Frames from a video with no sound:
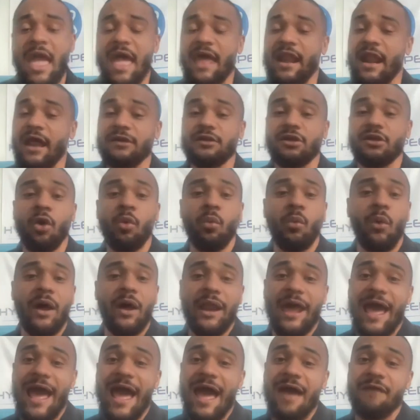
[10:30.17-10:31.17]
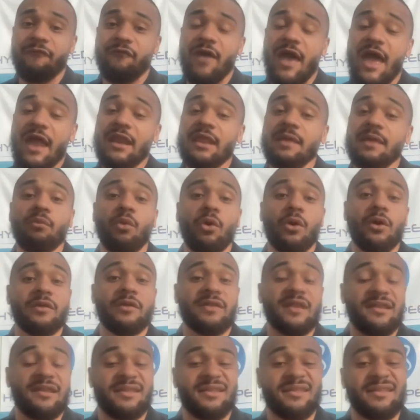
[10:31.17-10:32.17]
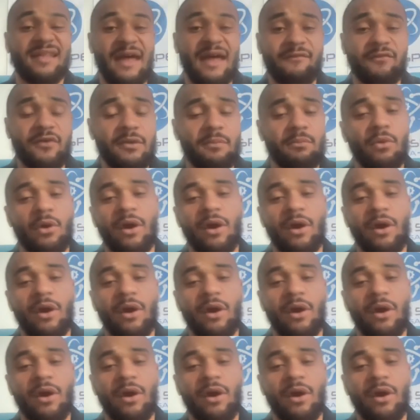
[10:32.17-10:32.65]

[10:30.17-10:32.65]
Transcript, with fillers: and I don't want to have any more than seven,